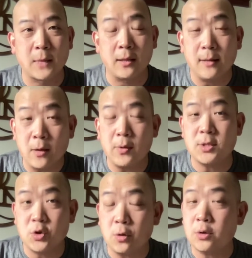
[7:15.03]
And then when
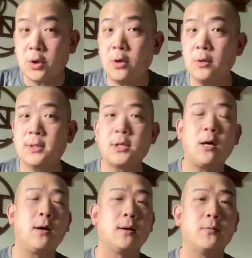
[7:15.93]
it's your turn to
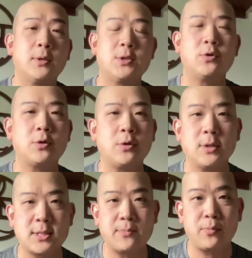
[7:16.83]
talk, when it's your turn to
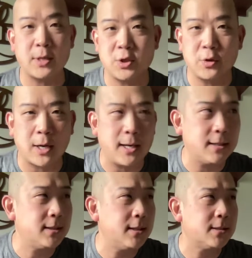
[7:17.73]
express your
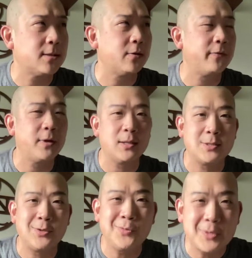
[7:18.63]
ideas and your
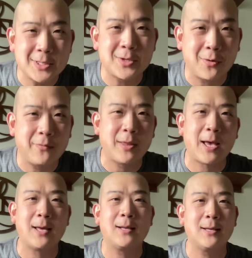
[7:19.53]
feelings, you deserve
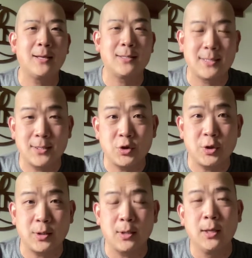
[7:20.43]
that
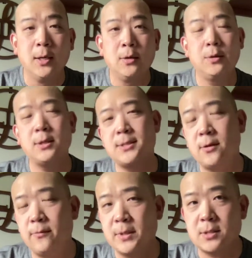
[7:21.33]
attention. You
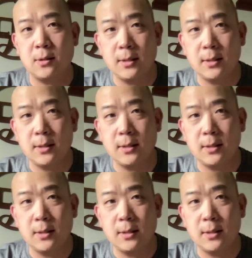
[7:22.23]
deserve Mr.